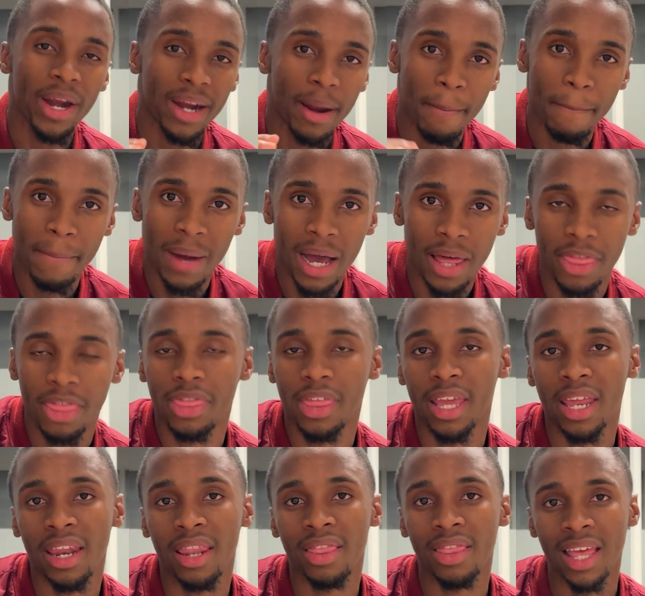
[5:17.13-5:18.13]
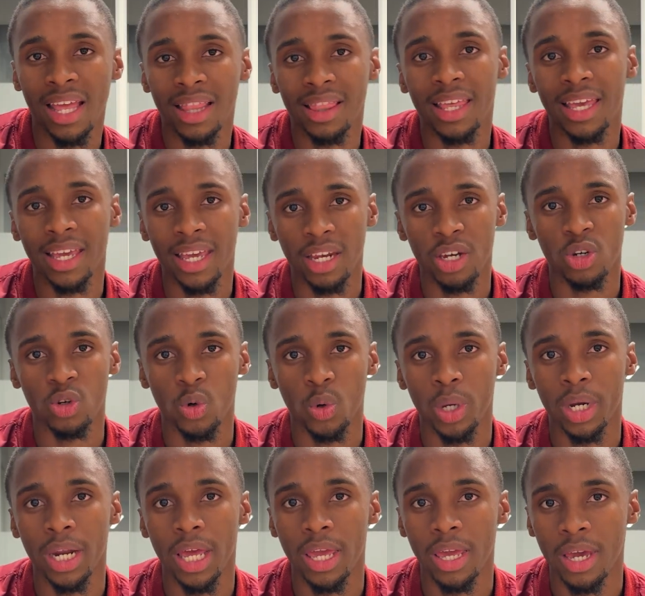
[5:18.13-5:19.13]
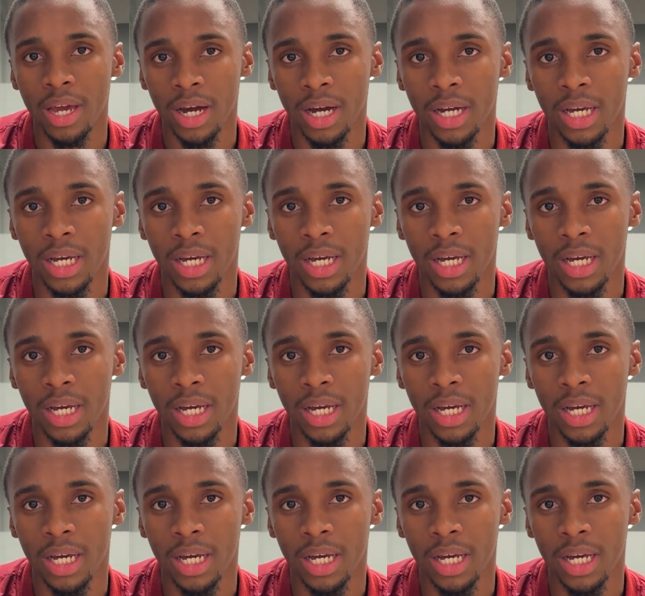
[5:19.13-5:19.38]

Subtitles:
a month than they can do in a year,